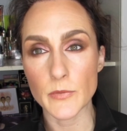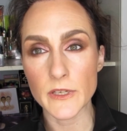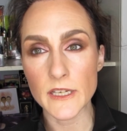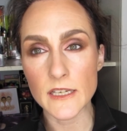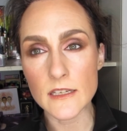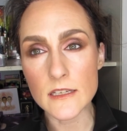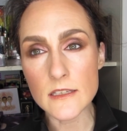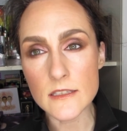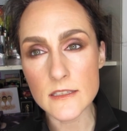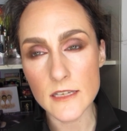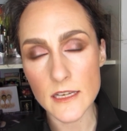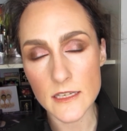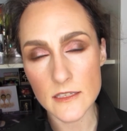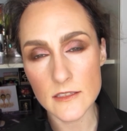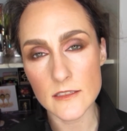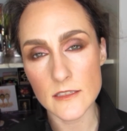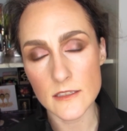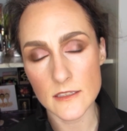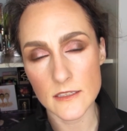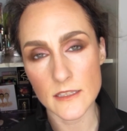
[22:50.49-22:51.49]
but it is
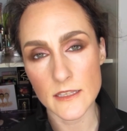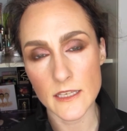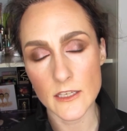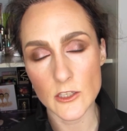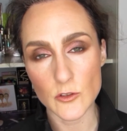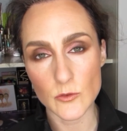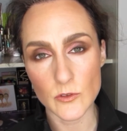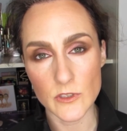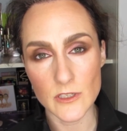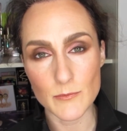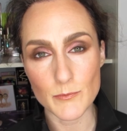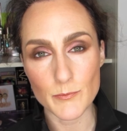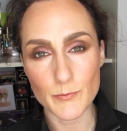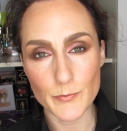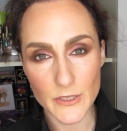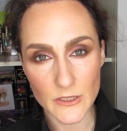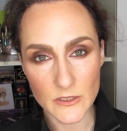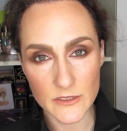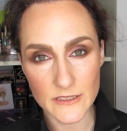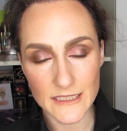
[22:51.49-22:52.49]
nice to see that you can
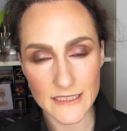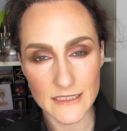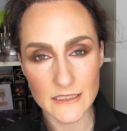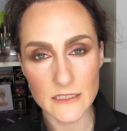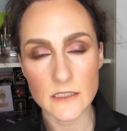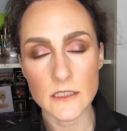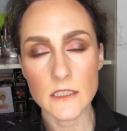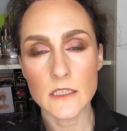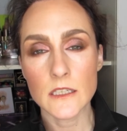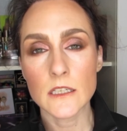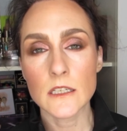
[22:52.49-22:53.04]
build it